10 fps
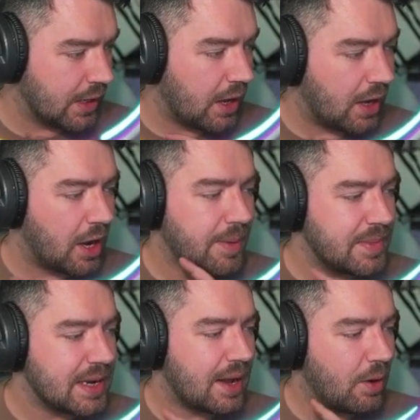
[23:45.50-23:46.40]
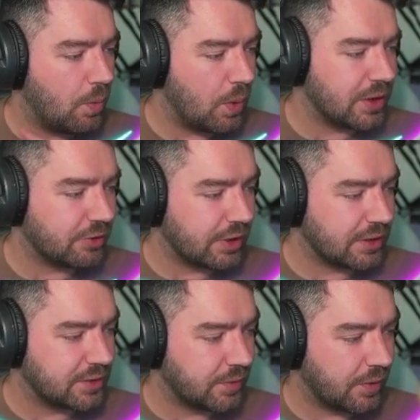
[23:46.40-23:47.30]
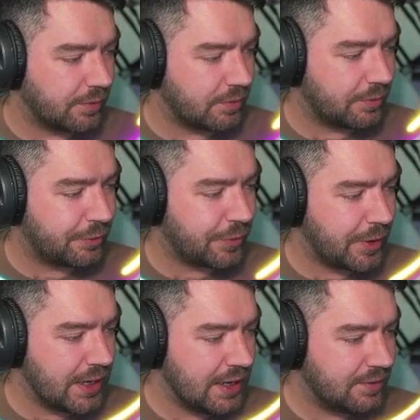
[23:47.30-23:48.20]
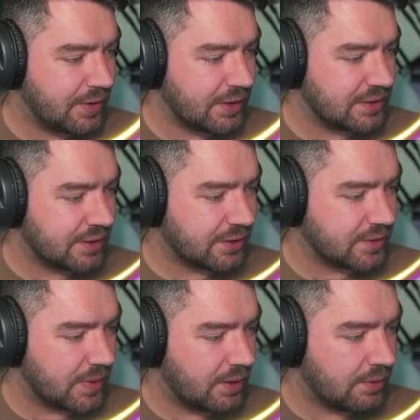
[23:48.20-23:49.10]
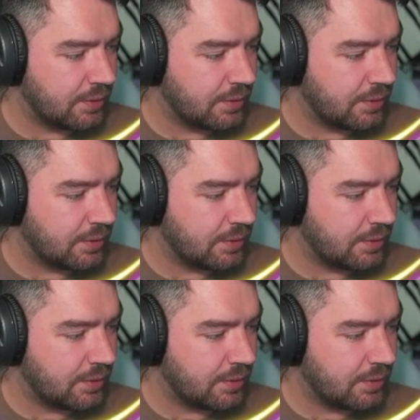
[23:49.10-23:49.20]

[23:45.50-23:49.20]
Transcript: So we've got 3 things here as well.